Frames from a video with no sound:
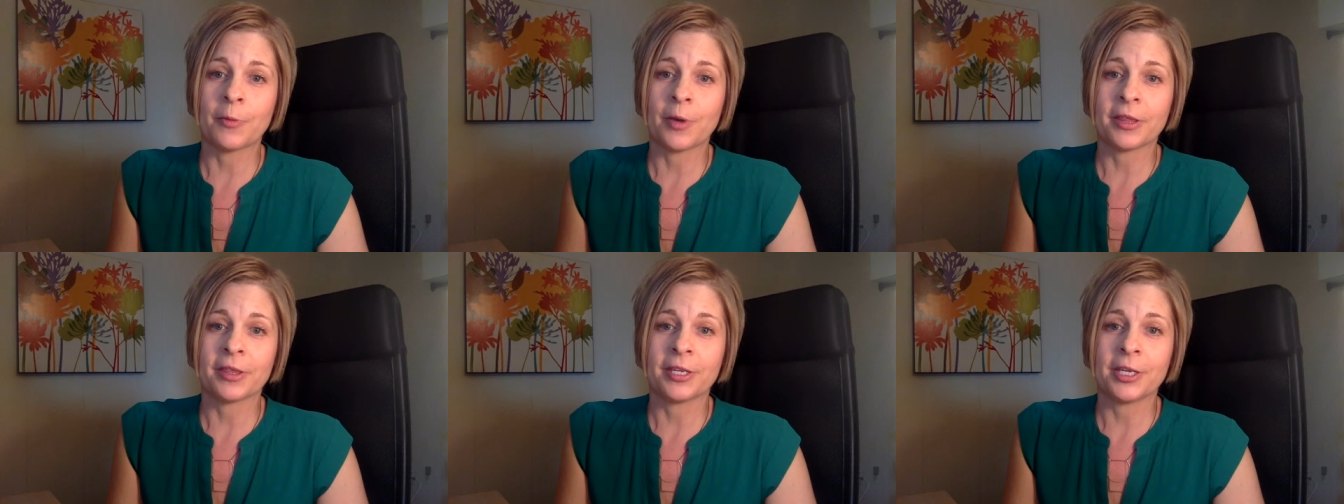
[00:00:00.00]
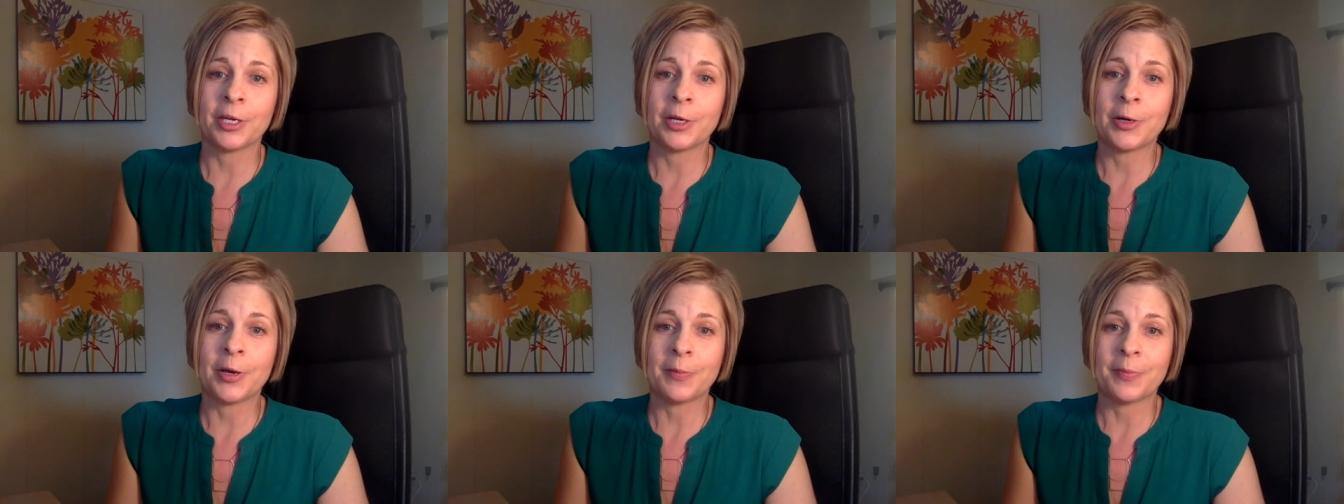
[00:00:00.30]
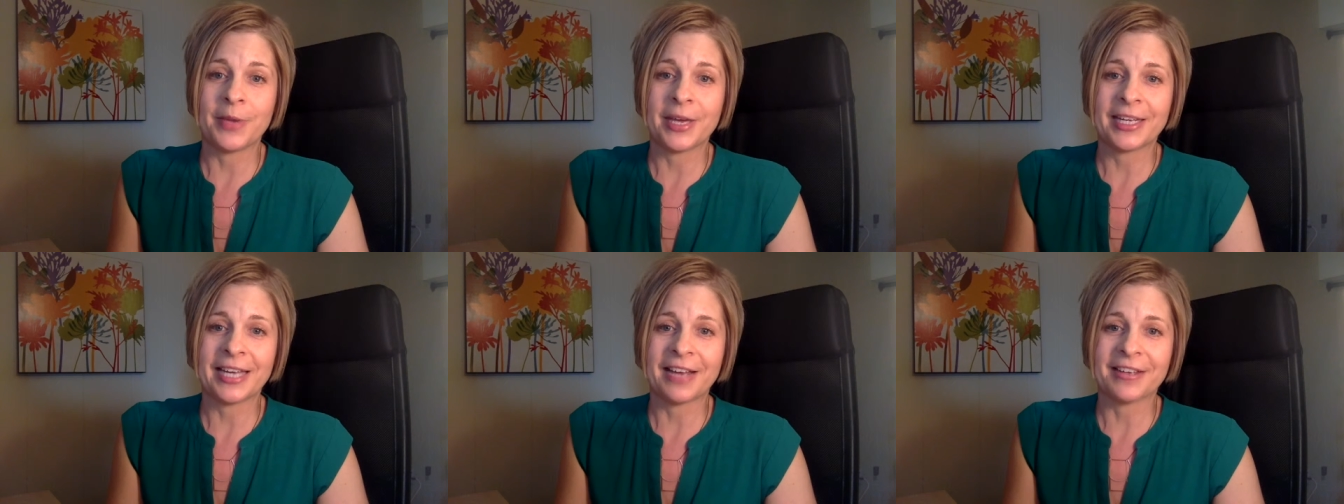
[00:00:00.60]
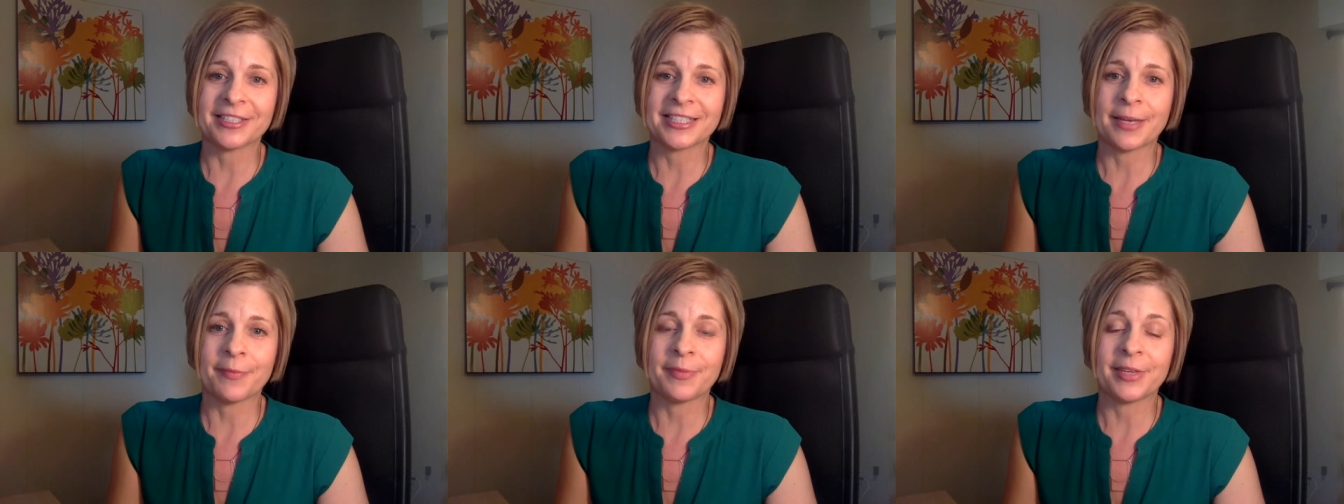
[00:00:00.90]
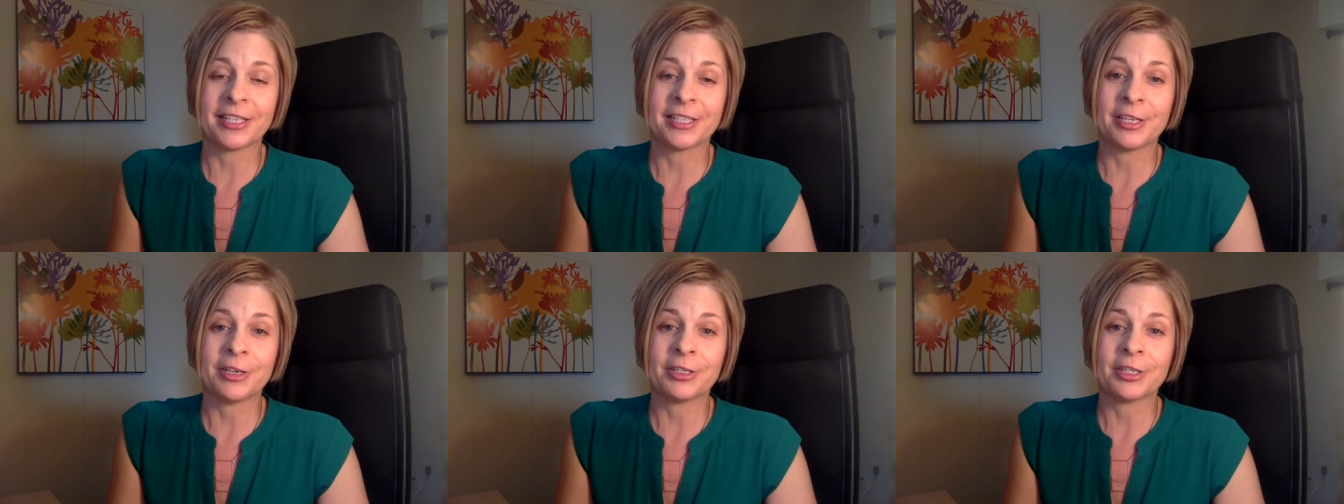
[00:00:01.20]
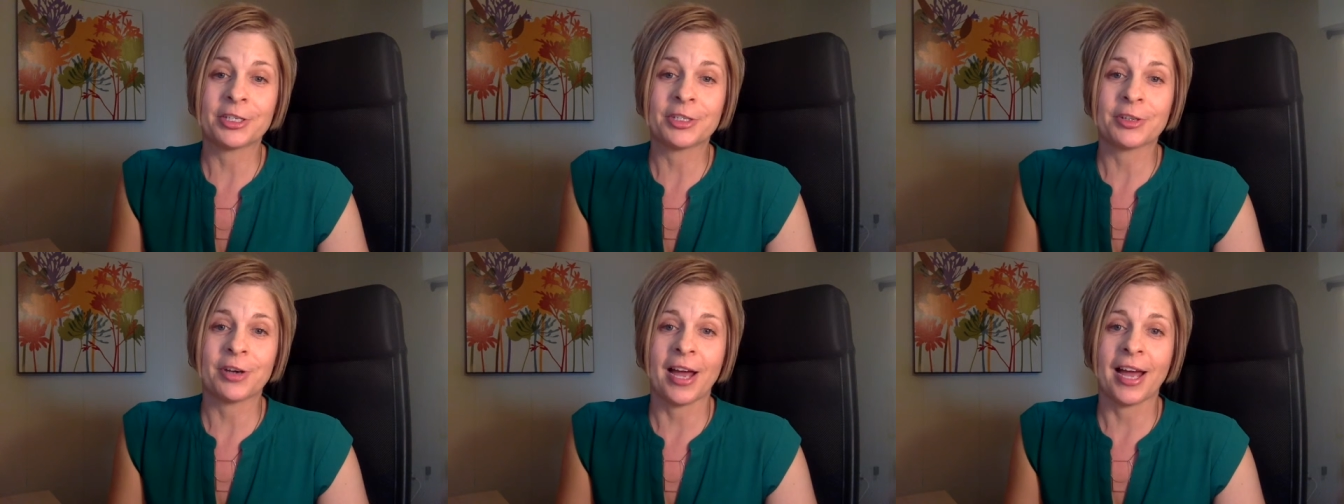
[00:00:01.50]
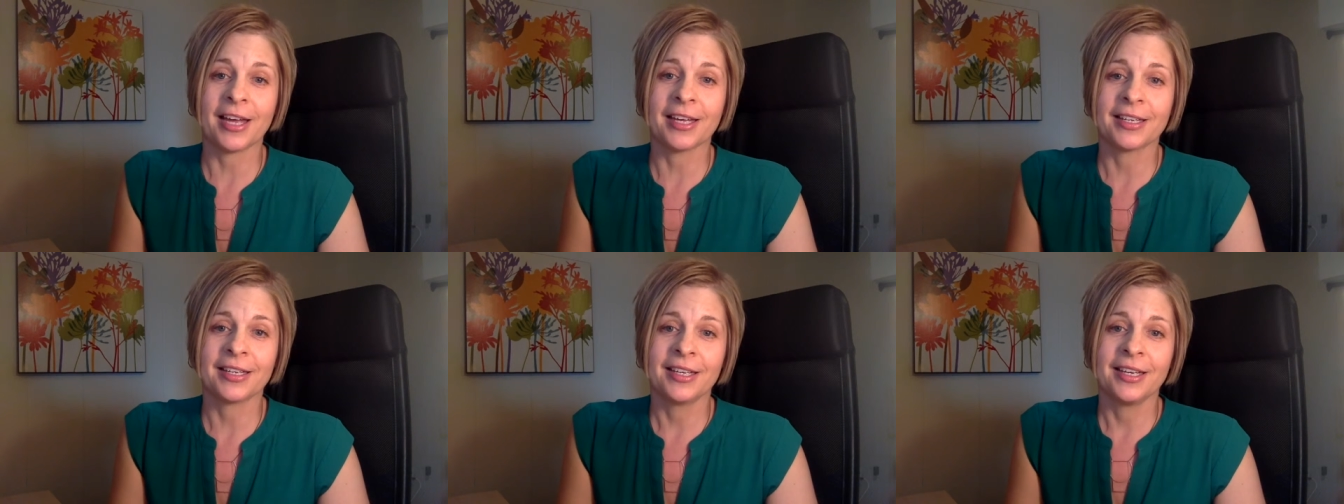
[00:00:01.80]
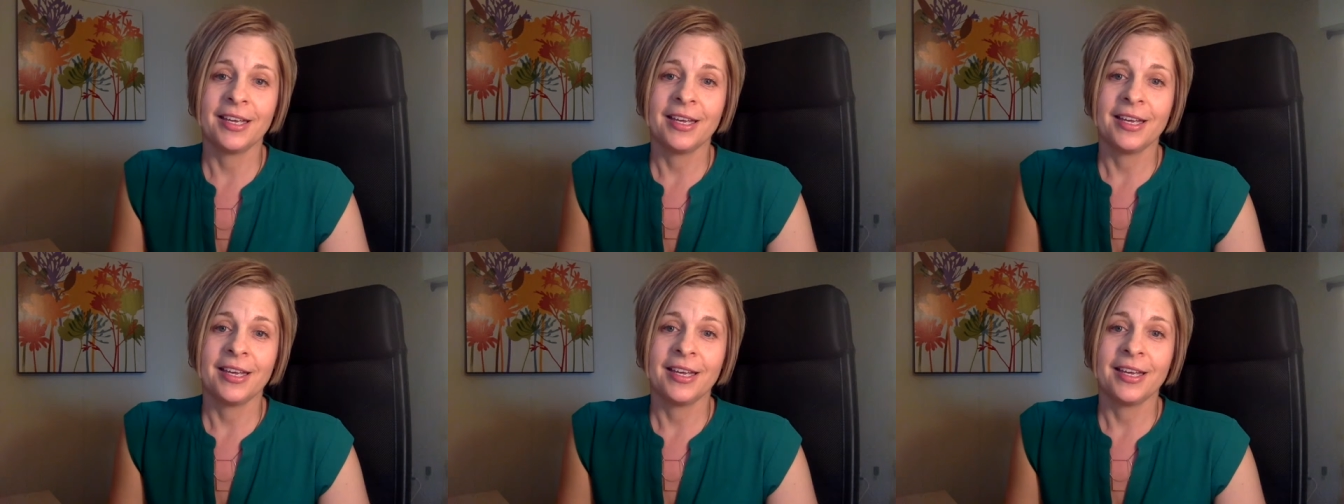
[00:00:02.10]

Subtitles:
with you and pick out something new to try.